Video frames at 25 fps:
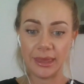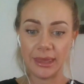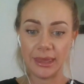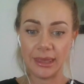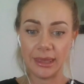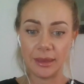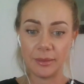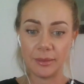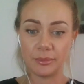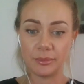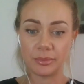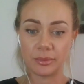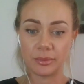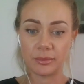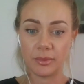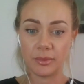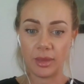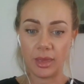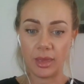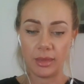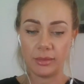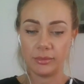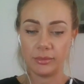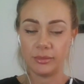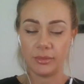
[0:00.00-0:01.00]
be
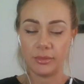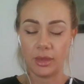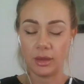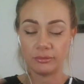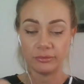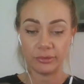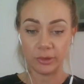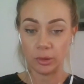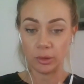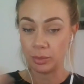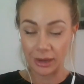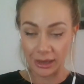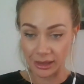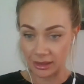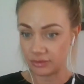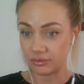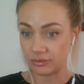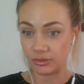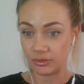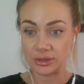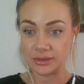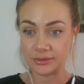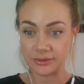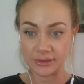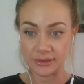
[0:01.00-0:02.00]
a real
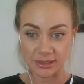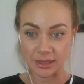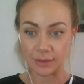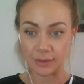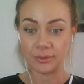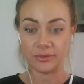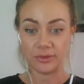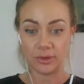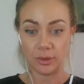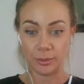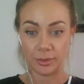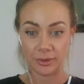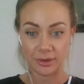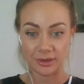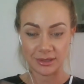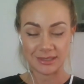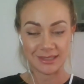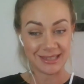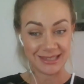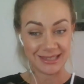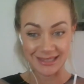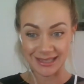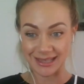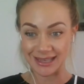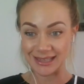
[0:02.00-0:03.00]
breakthroughs for some of you because
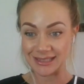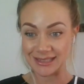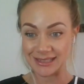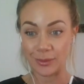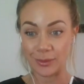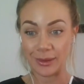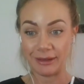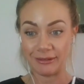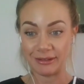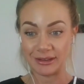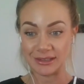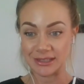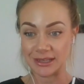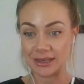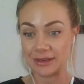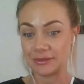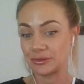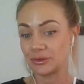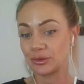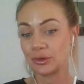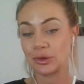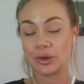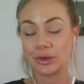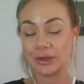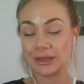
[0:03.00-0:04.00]
this is Aquarius
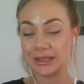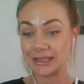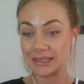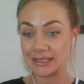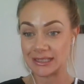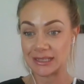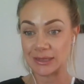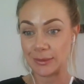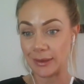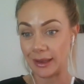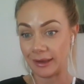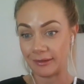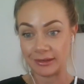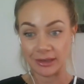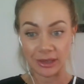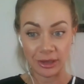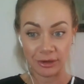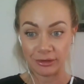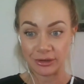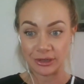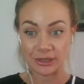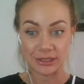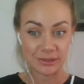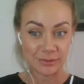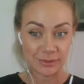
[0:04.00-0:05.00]
after all, and it's squaring
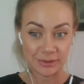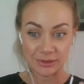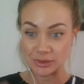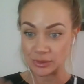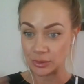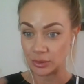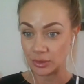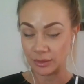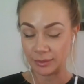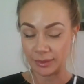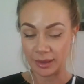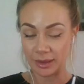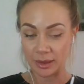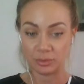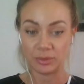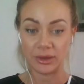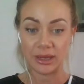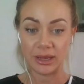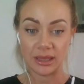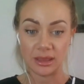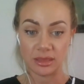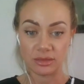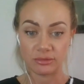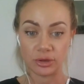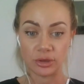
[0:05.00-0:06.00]
Uranus, which is all about
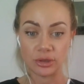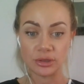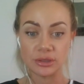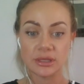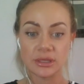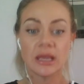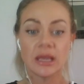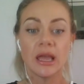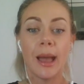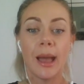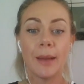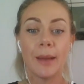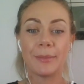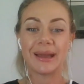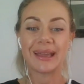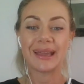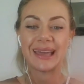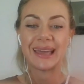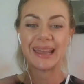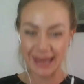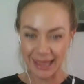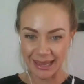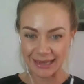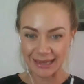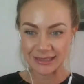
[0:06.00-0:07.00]
breakthroughs. But
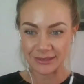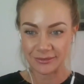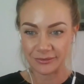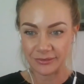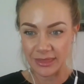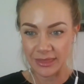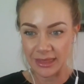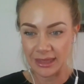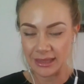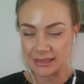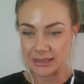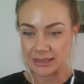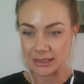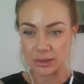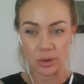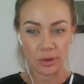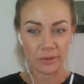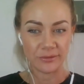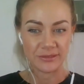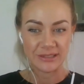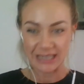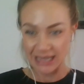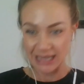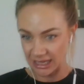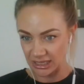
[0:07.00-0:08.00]
collectively, there's a lot
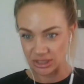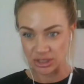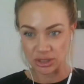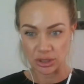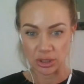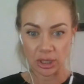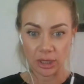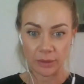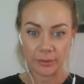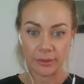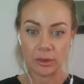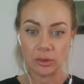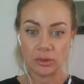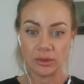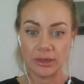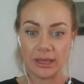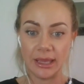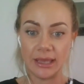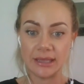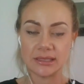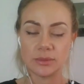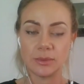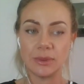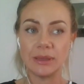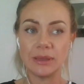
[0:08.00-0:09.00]
of tension going on
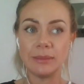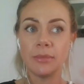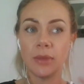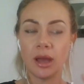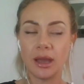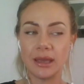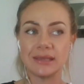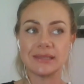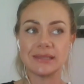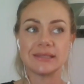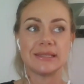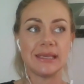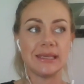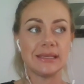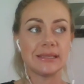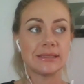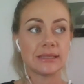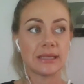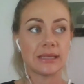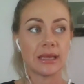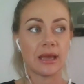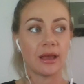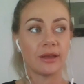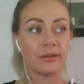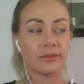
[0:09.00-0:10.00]
here. So we might see
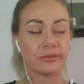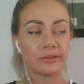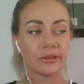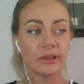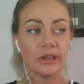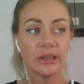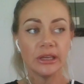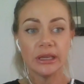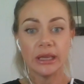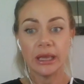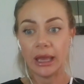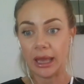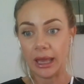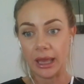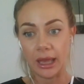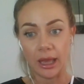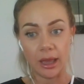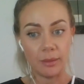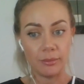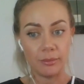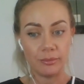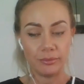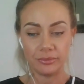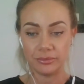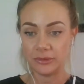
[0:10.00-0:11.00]
stuff,
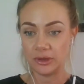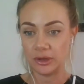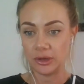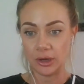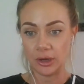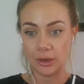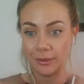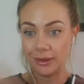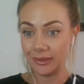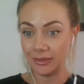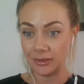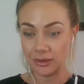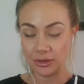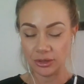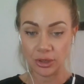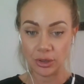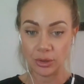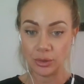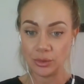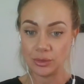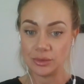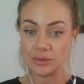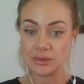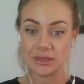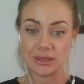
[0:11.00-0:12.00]
in the
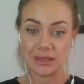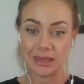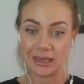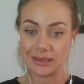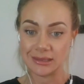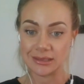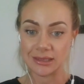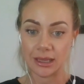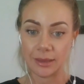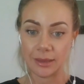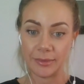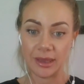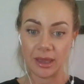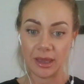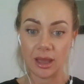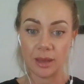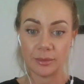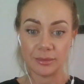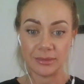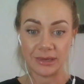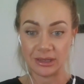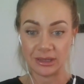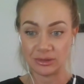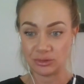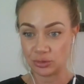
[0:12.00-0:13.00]
news, things coming
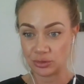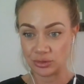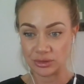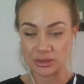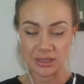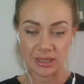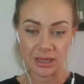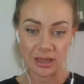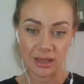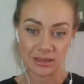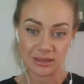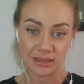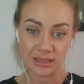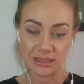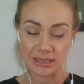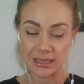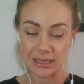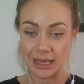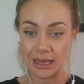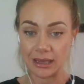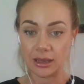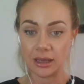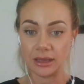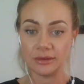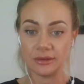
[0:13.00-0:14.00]
up, natural disasters,
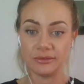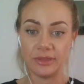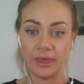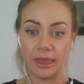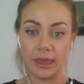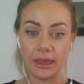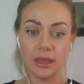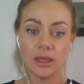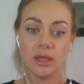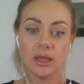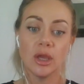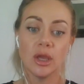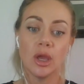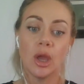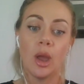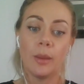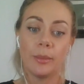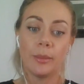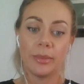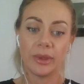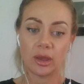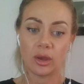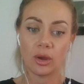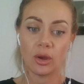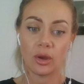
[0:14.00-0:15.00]
that kind of thing.
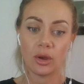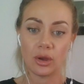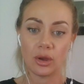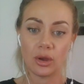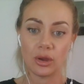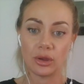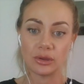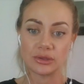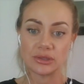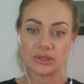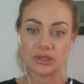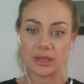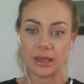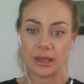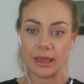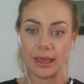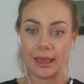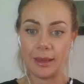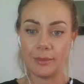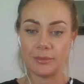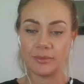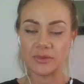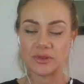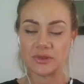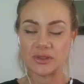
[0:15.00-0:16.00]
Because
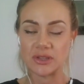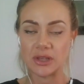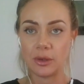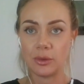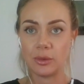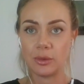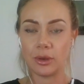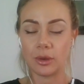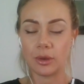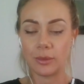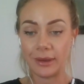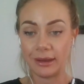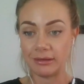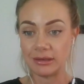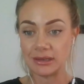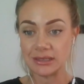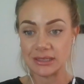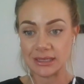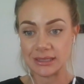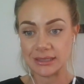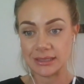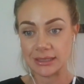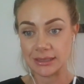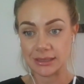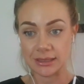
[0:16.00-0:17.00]
so Aquarius
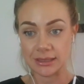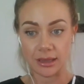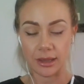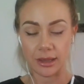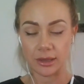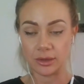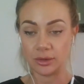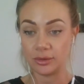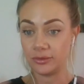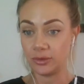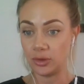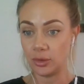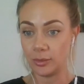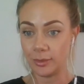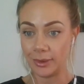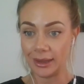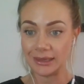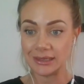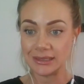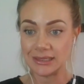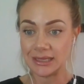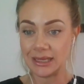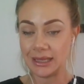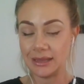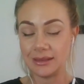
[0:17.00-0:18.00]
is the sign of
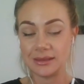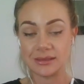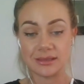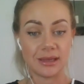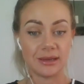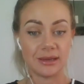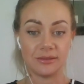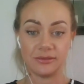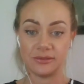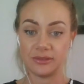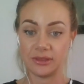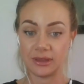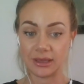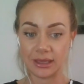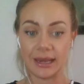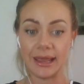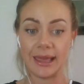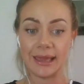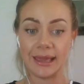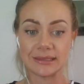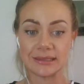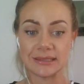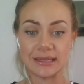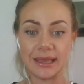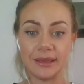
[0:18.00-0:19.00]
humanity, the sign of the
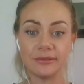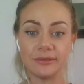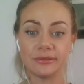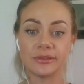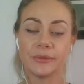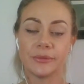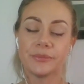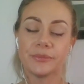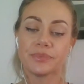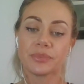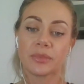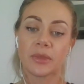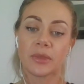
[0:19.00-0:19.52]
collective.